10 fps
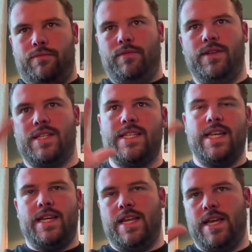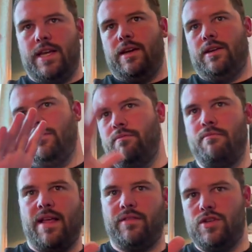sending
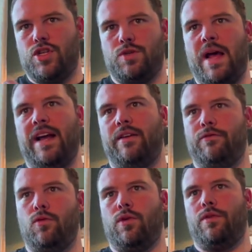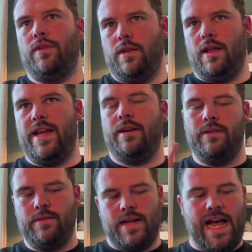messages back and forth and like
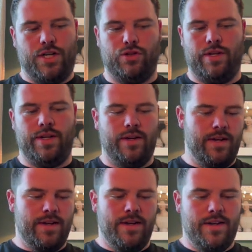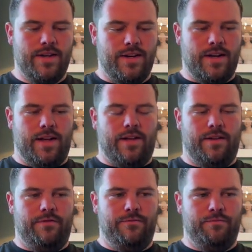actually
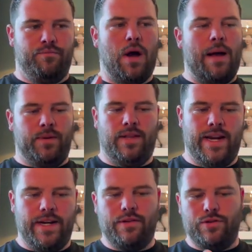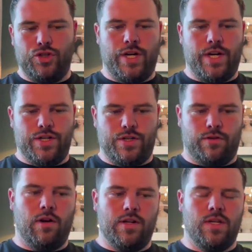populating those changes
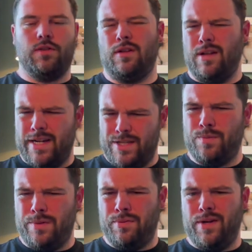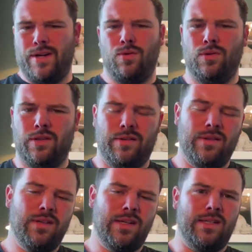across all the clients would be pretty cool to
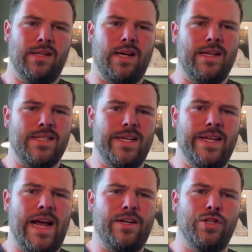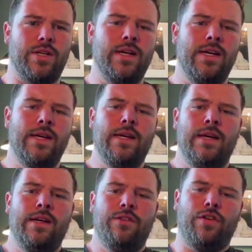kind of see in action.
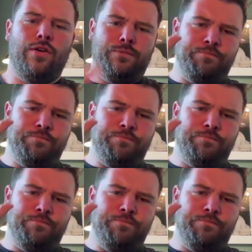So